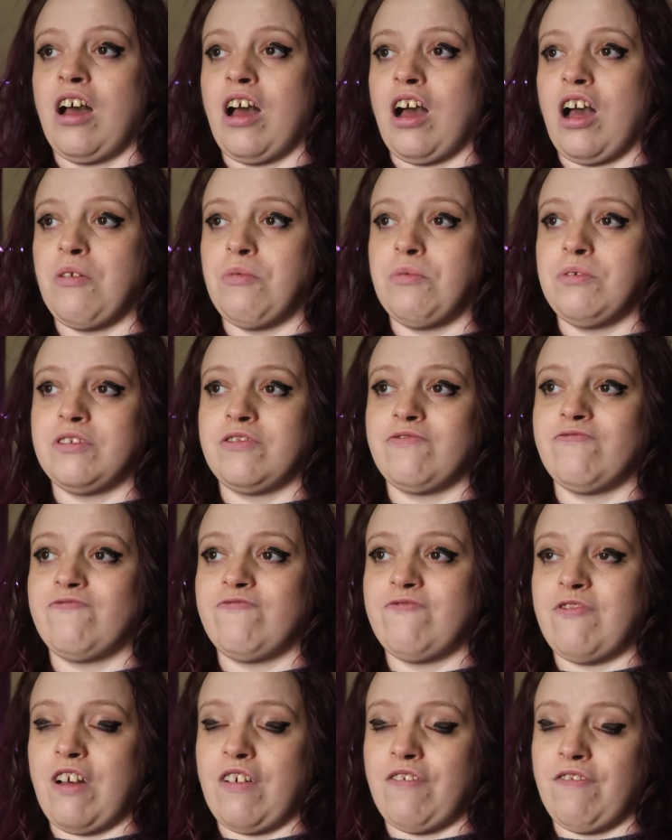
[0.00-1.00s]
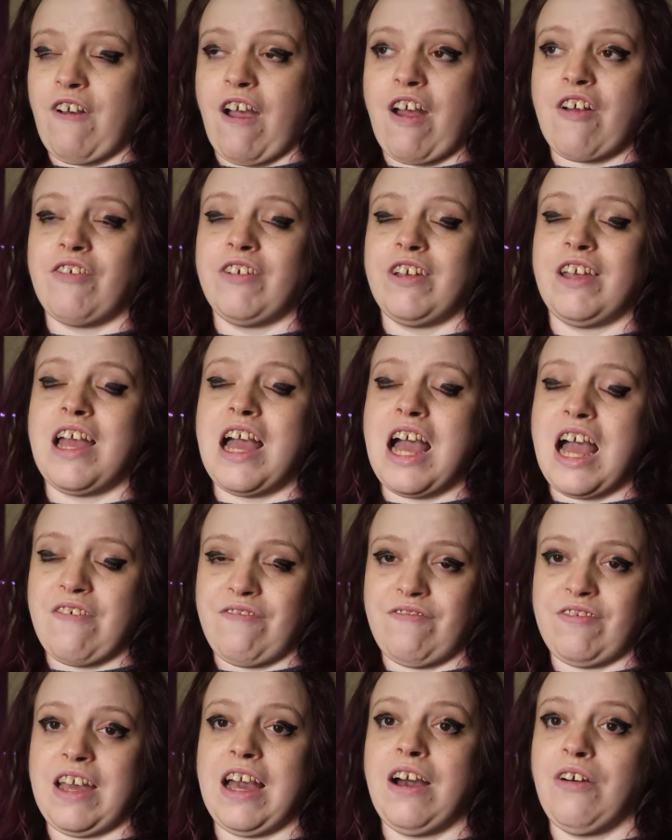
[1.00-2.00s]
I was a very
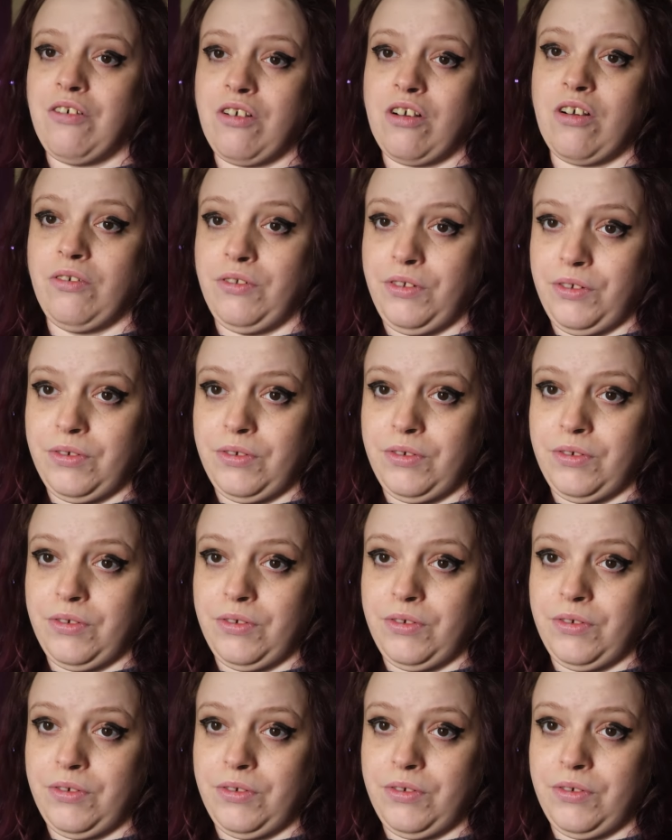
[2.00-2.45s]
heavy alcohol